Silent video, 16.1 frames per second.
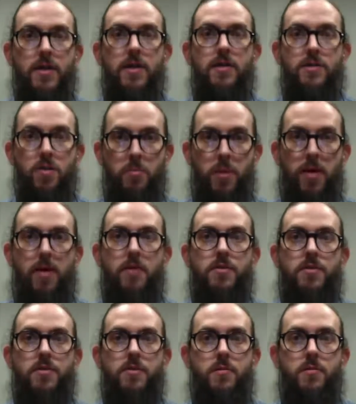is
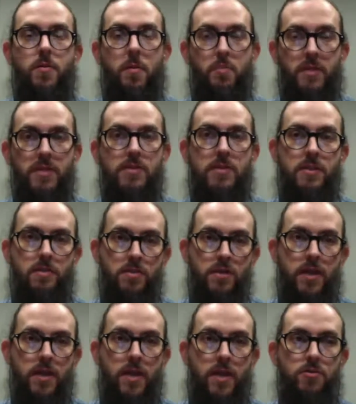about mixing the
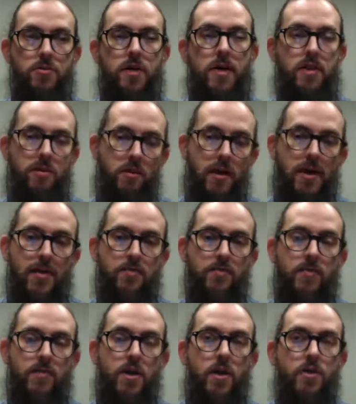schedule and the
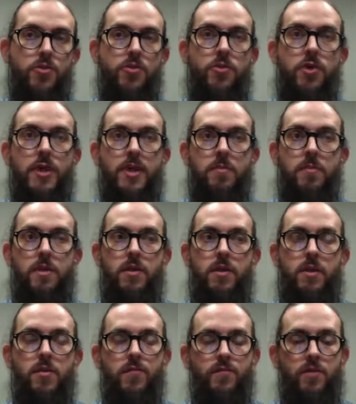live. So you can
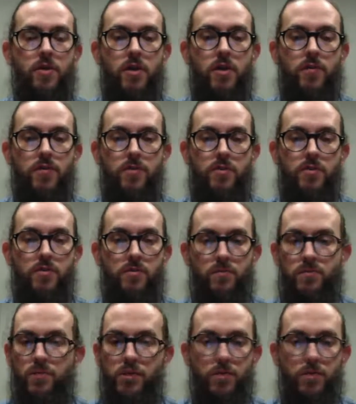be in front of your,